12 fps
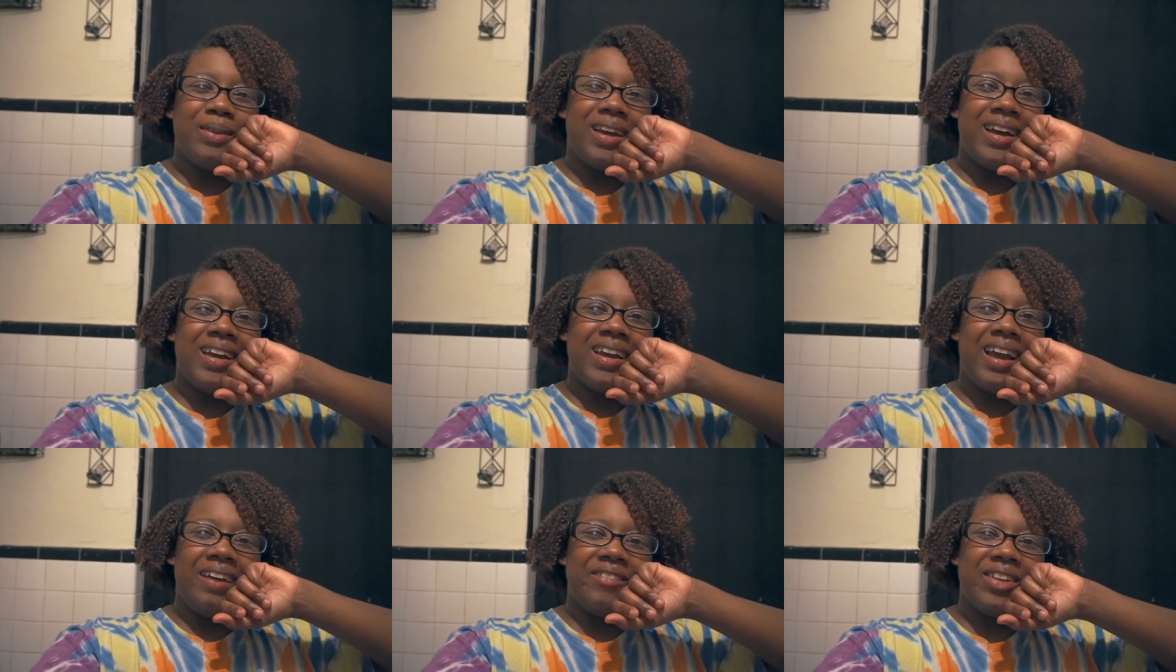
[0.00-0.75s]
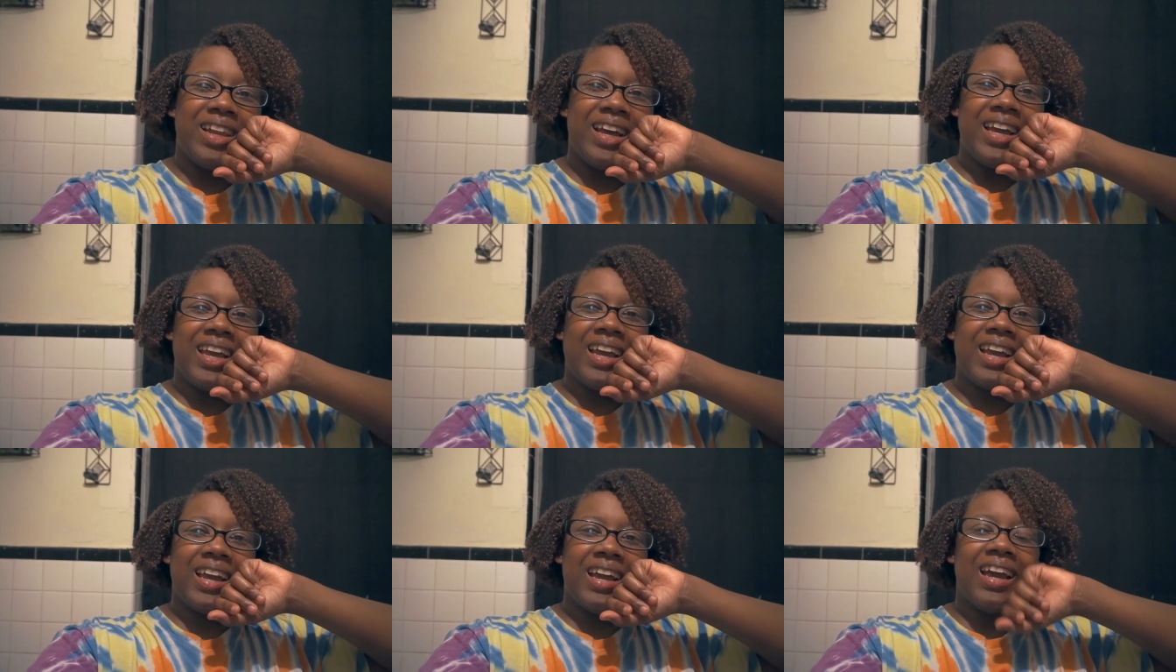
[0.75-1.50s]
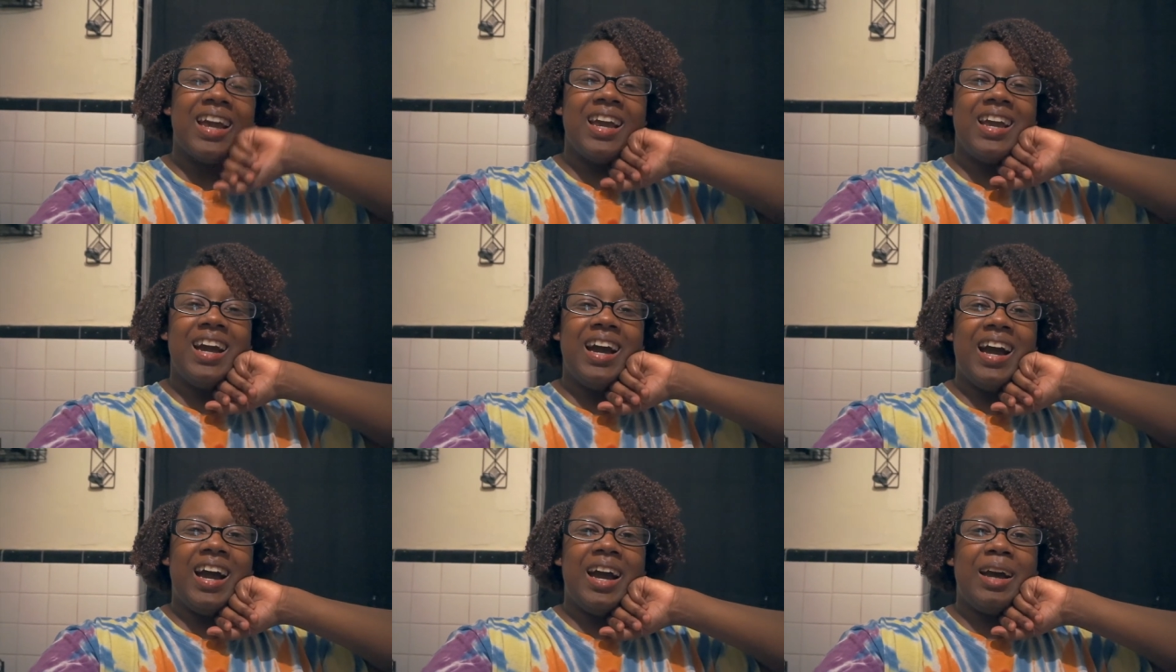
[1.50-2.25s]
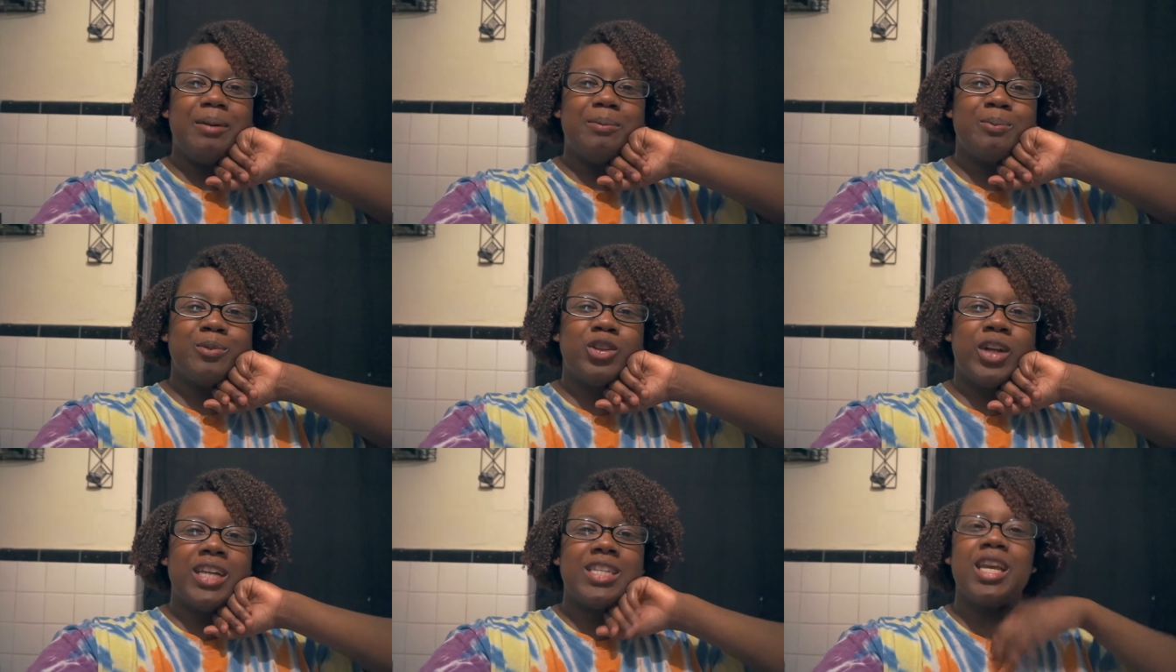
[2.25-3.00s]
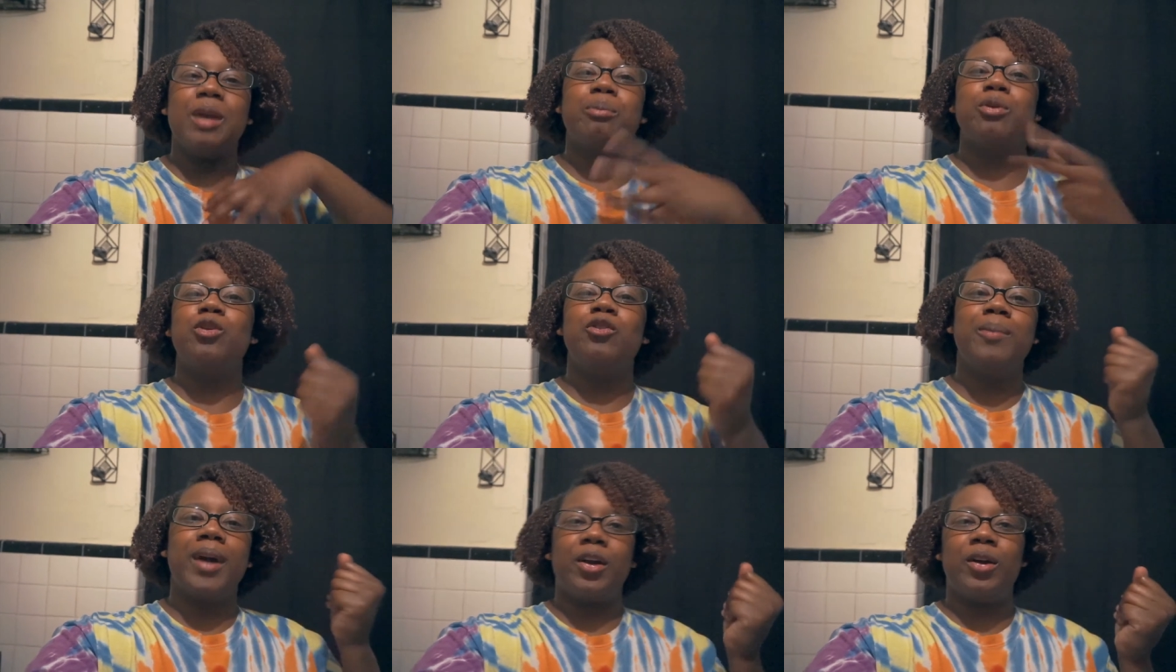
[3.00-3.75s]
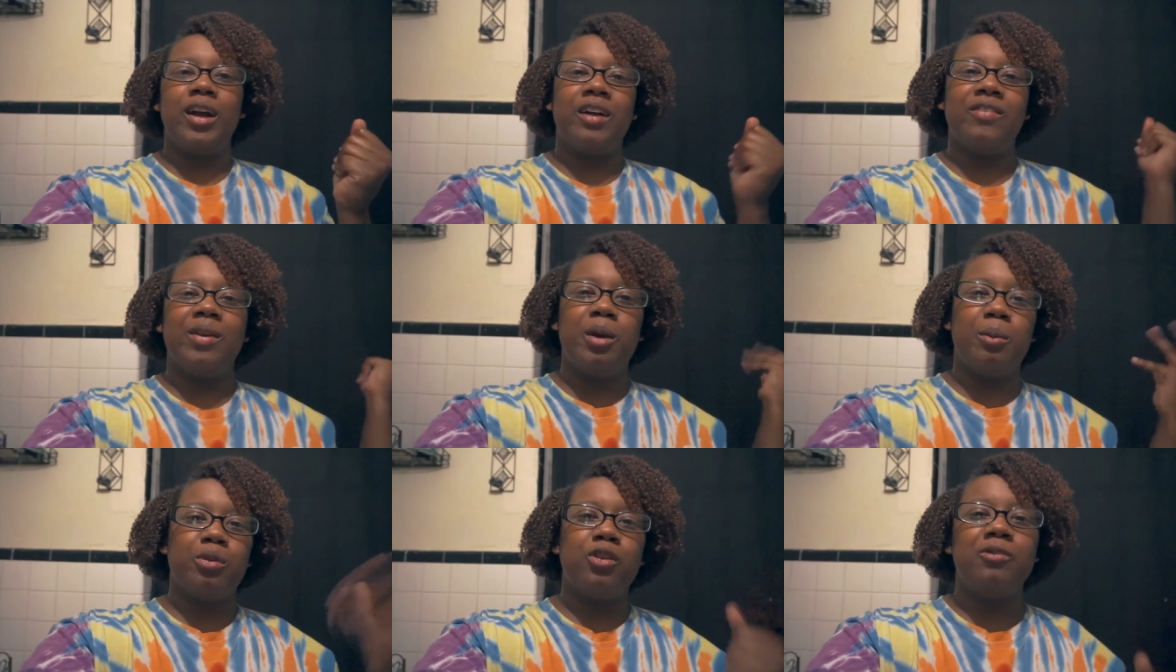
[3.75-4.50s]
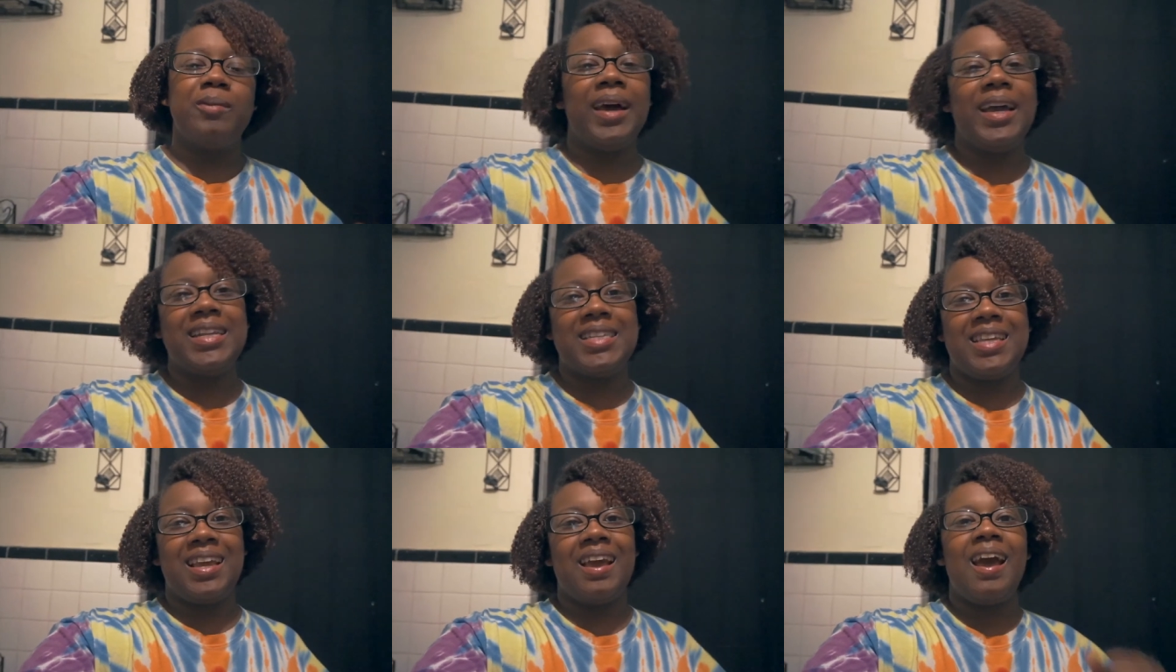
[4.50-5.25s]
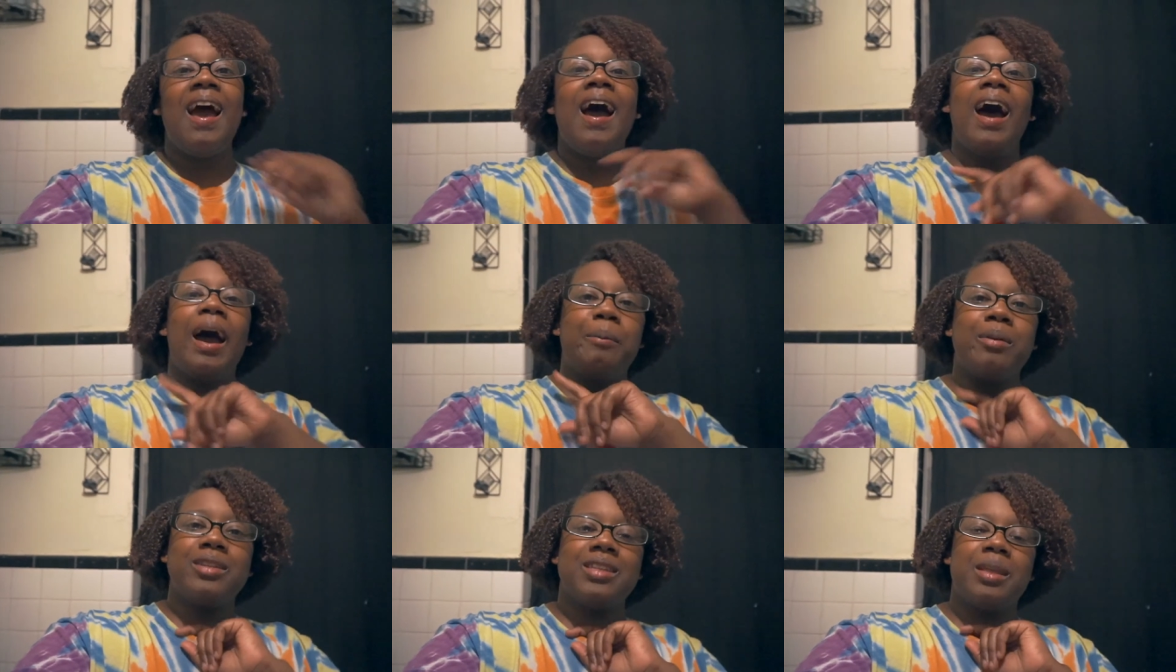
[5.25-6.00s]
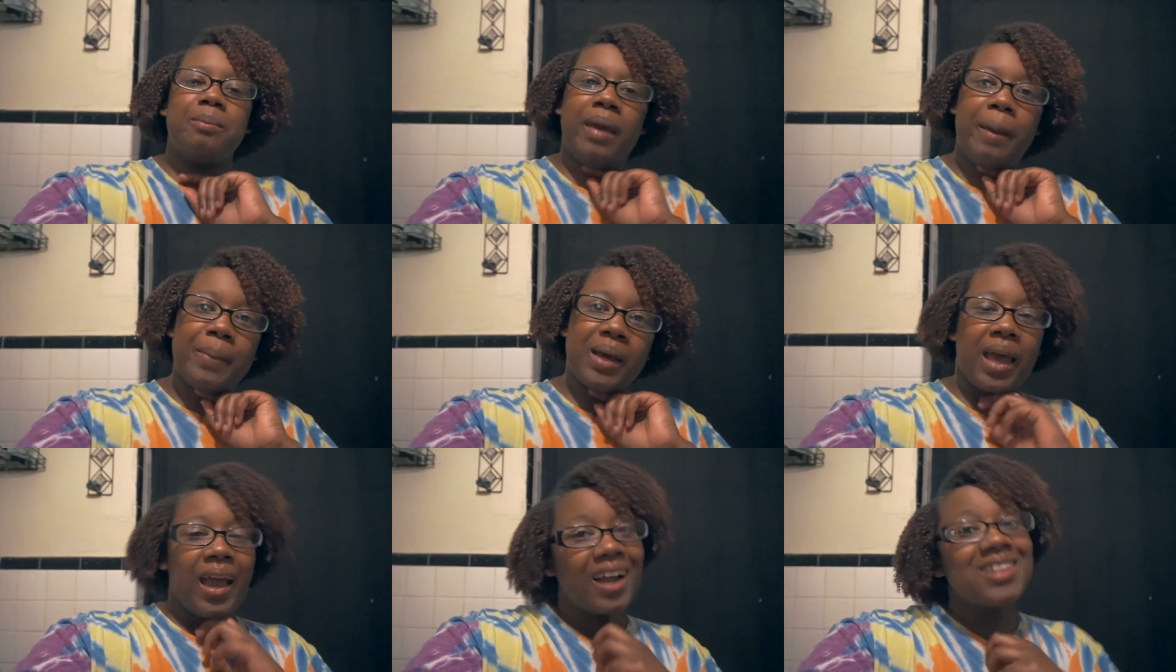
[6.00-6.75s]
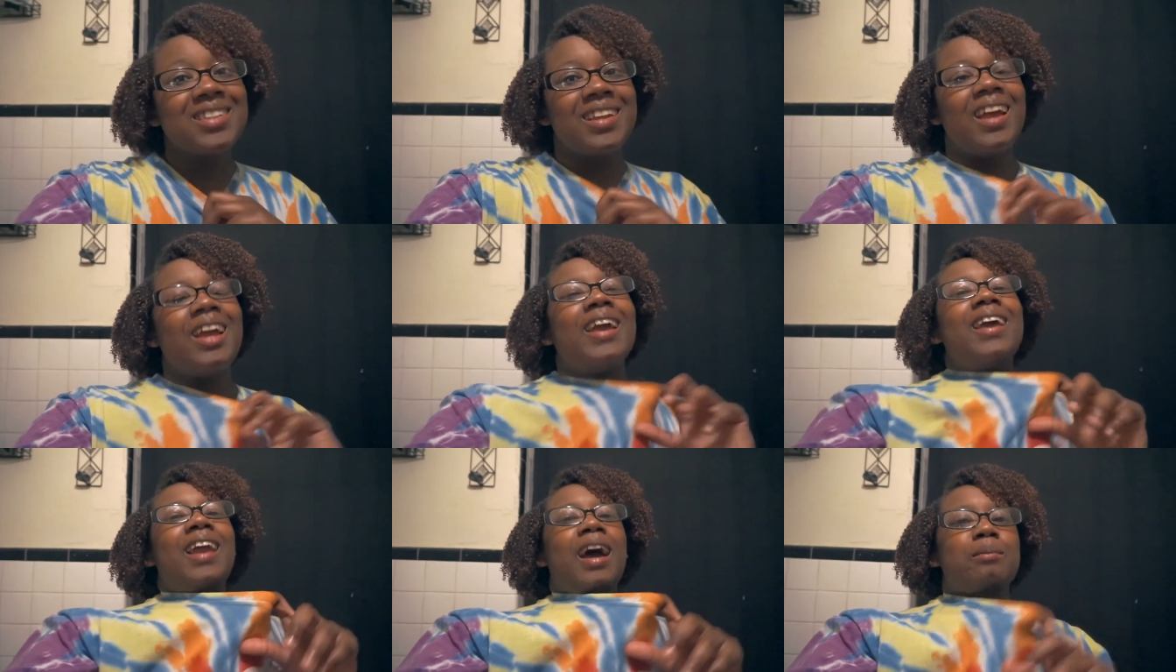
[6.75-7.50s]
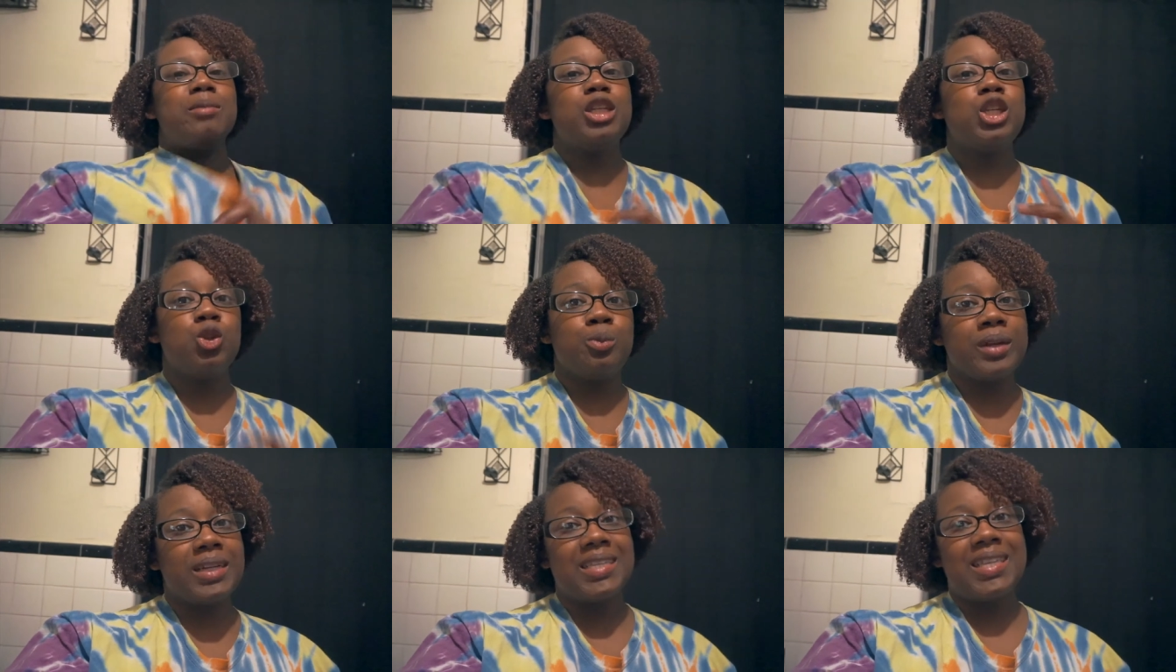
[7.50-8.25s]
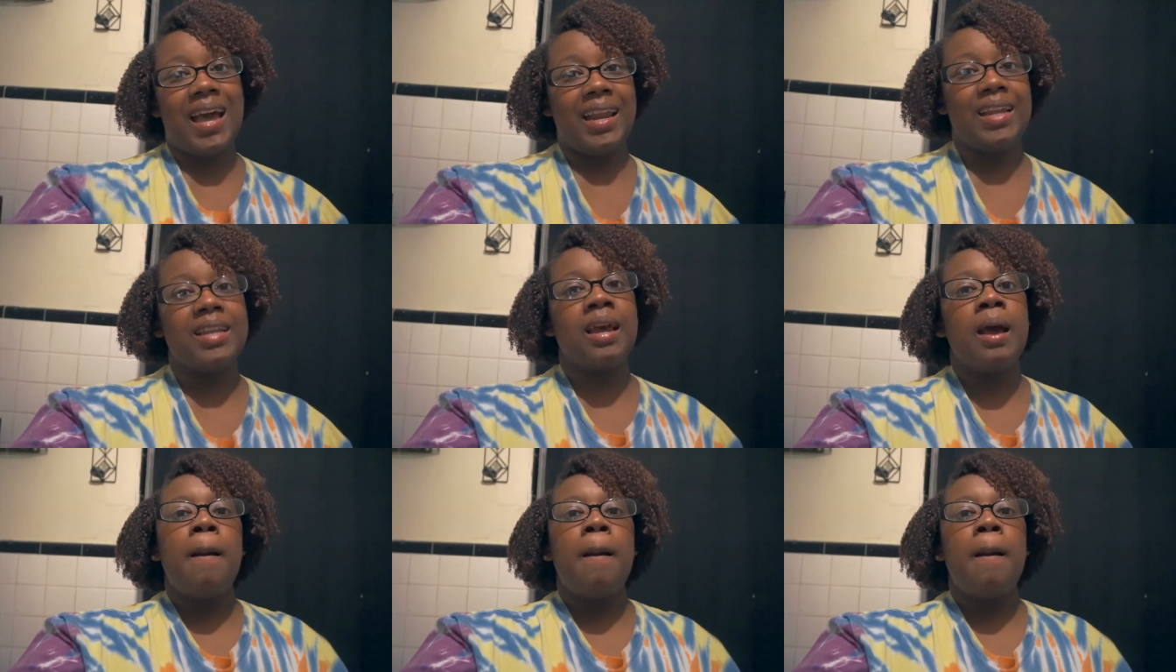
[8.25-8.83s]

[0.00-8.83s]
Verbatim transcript: Like I feel like I'm um, trying to improve my craft and improve my editing. I purchased a MacBook Air today and I'm super excited.